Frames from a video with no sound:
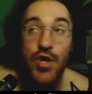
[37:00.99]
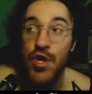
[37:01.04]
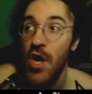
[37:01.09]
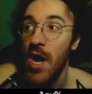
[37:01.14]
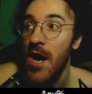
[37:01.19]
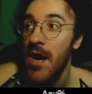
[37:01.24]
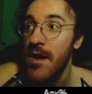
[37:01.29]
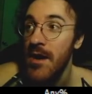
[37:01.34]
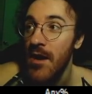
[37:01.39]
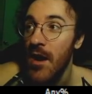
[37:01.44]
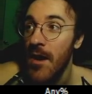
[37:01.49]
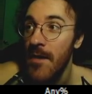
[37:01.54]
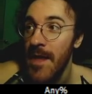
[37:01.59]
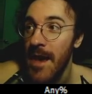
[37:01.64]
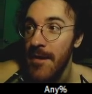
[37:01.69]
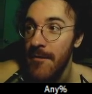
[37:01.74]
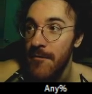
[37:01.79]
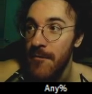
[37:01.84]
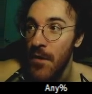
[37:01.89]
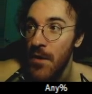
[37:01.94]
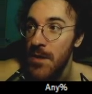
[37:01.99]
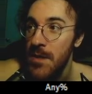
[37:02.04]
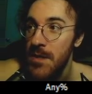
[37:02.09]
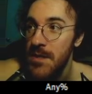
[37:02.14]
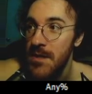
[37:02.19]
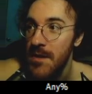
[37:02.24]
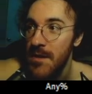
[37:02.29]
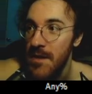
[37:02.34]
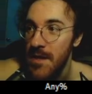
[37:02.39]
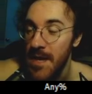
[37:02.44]
Jock on that
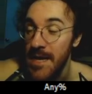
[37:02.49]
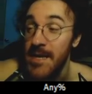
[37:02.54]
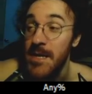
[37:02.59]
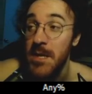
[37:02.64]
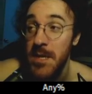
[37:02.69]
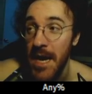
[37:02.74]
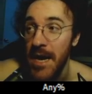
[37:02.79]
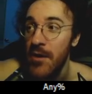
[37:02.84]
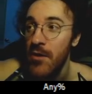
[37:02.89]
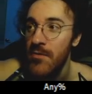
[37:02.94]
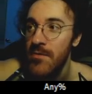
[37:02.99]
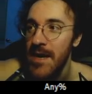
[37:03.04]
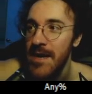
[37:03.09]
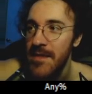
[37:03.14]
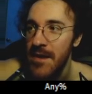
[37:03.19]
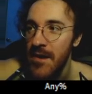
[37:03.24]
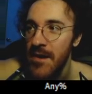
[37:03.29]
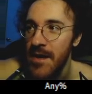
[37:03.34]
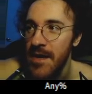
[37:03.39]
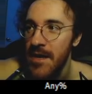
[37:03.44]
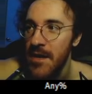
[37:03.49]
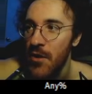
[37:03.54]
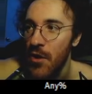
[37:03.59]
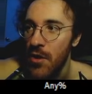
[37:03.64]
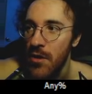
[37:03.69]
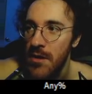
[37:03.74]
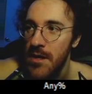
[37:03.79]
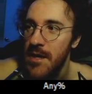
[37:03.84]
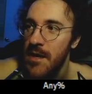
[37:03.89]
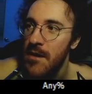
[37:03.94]
first like cycle right there and get an
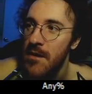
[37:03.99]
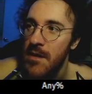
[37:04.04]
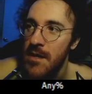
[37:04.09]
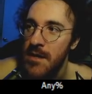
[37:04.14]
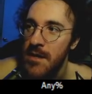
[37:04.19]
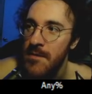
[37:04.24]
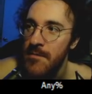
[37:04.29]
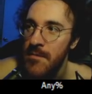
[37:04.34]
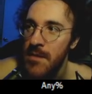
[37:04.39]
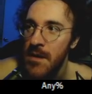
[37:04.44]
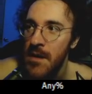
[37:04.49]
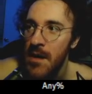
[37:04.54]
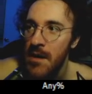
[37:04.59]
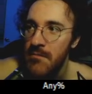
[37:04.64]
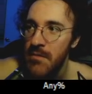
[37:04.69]
early kill on him.